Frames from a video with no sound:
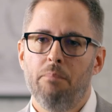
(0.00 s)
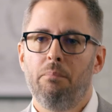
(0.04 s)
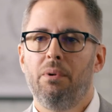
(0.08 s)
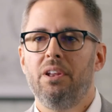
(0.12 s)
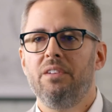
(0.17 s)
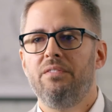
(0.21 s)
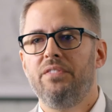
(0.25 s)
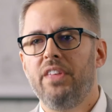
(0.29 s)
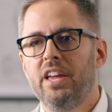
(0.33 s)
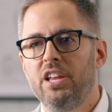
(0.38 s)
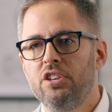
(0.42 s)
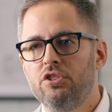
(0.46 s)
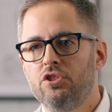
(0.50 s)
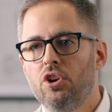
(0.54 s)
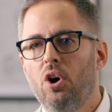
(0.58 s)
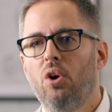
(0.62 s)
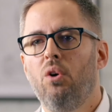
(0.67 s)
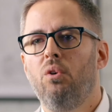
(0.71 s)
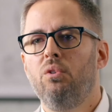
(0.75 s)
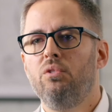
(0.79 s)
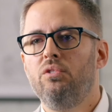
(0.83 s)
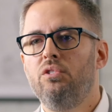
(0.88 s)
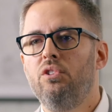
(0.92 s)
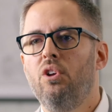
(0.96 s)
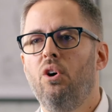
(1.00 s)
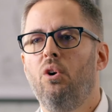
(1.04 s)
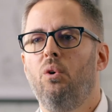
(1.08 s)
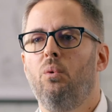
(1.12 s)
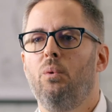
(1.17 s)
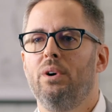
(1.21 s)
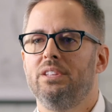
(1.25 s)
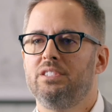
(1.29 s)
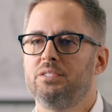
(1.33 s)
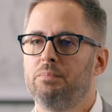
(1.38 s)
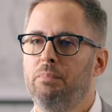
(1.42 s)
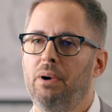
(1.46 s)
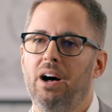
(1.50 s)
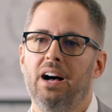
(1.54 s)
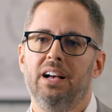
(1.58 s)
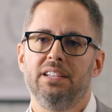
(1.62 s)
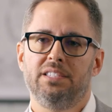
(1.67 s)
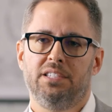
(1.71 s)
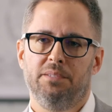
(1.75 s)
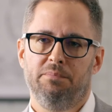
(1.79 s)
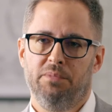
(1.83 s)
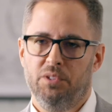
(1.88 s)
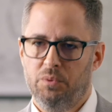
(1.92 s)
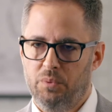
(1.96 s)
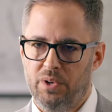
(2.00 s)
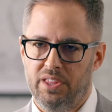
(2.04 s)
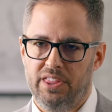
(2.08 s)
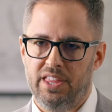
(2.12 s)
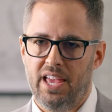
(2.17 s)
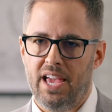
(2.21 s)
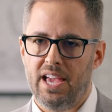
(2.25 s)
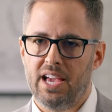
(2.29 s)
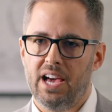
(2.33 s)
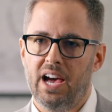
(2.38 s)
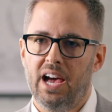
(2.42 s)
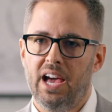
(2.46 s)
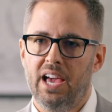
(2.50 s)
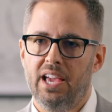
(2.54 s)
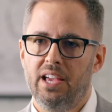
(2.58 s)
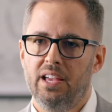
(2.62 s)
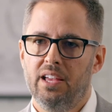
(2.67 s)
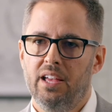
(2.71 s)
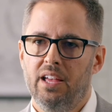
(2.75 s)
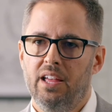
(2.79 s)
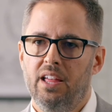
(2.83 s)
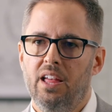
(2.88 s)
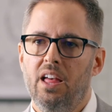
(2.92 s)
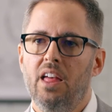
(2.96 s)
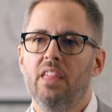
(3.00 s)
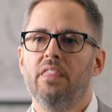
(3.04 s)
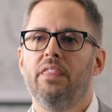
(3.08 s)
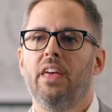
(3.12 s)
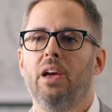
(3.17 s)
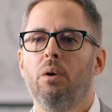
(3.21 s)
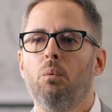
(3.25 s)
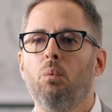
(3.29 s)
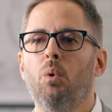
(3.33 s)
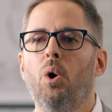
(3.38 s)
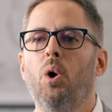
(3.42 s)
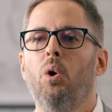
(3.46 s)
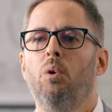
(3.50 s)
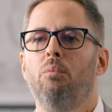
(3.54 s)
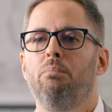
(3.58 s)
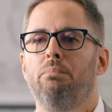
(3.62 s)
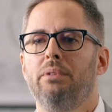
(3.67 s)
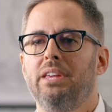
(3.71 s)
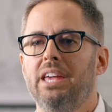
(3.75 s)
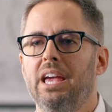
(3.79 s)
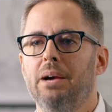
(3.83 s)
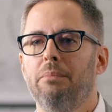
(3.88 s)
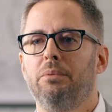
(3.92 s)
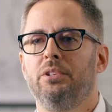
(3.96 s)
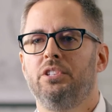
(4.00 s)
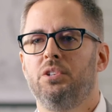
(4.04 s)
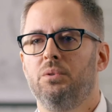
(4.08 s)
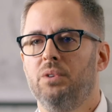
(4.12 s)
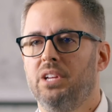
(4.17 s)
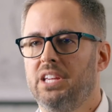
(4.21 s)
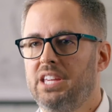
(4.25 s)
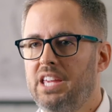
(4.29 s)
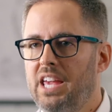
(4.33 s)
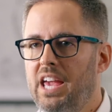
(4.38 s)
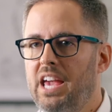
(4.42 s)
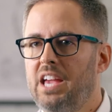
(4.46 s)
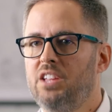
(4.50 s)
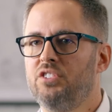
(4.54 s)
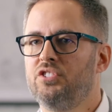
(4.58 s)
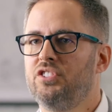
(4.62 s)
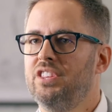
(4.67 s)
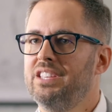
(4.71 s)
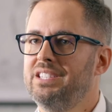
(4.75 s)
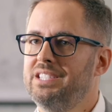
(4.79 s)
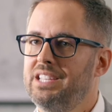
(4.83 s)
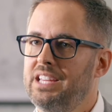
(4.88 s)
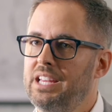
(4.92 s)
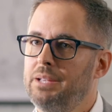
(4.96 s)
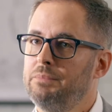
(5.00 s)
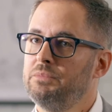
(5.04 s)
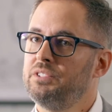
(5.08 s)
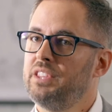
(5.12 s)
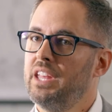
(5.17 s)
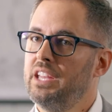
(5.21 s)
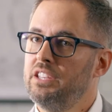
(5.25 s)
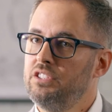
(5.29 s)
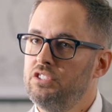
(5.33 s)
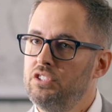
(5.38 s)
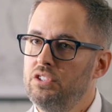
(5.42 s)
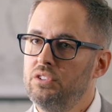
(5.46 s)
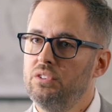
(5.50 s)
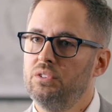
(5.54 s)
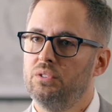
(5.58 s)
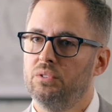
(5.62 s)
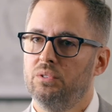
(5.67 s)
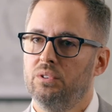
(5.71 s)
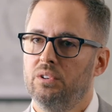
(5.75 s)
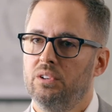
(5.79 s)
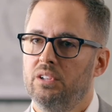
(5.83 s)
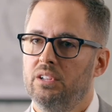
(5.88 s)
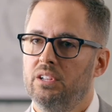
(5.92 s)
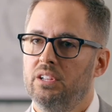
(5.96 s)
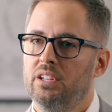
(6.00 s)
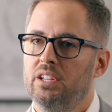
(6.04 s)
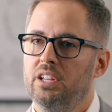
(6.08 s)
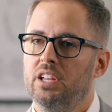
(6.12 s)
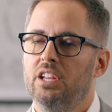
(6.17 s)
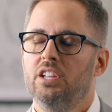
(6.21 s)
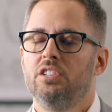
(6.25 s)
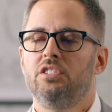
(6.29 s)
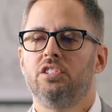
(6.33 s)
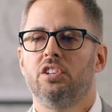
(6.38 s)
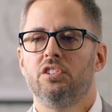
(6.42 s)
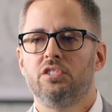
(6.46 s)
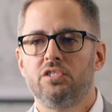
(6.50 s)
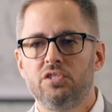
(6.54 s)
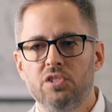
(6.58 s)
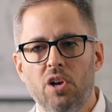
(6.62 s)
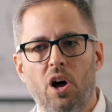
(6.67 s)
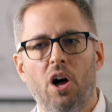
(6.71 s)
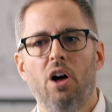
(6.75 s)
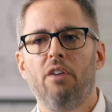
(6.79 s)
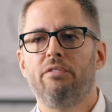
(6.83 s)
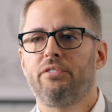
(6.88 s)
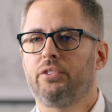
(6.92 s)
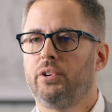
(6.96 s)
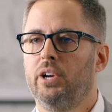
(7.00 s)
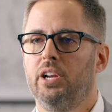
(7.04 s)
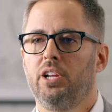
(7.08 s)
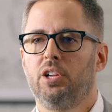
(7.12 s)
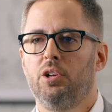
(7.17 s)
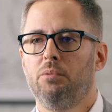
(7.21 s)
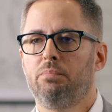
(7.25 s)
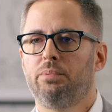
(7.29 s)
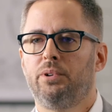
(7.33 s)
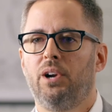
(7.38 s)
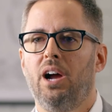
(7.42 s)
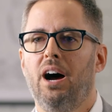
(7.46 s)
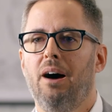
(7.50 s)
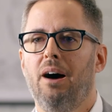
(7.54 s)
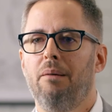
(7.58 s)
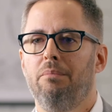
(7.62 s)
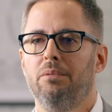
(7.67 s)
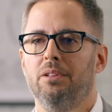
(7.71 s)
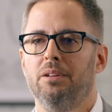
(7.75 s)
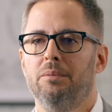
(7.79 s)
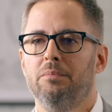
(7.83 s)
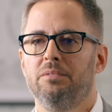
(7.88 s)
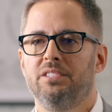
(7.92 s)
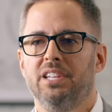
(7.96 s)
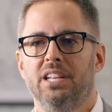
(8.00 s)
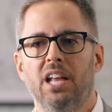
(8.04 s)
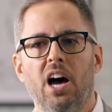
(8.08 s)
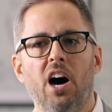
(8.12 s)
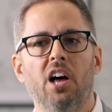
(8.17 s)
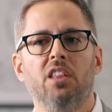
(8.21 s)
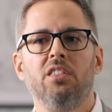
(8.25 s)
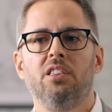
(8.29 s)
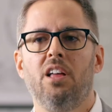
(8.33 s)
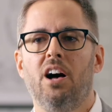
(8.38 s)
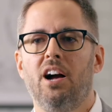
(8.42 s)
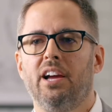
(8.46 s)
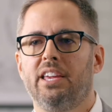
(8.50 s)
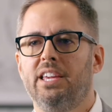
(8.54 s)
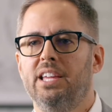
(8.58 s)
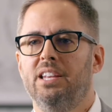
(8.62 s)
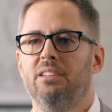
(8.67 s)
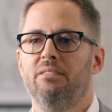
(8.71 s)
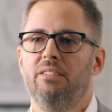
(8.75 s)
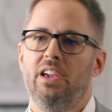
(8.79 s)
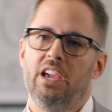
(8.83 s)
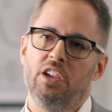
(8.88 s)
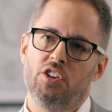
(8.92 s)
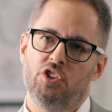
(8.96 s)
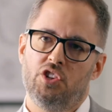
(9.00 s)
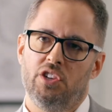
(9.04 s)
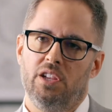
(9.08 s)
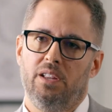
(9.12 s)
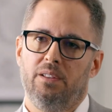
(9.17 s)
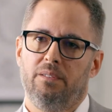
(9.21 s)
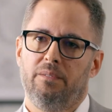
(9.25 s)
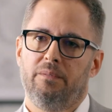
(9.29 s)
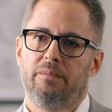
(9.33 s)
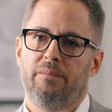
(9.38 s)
But if they don't know what's possible with A I, they won't be able to engage the teams that do, to solve critical problems and unlock innovation.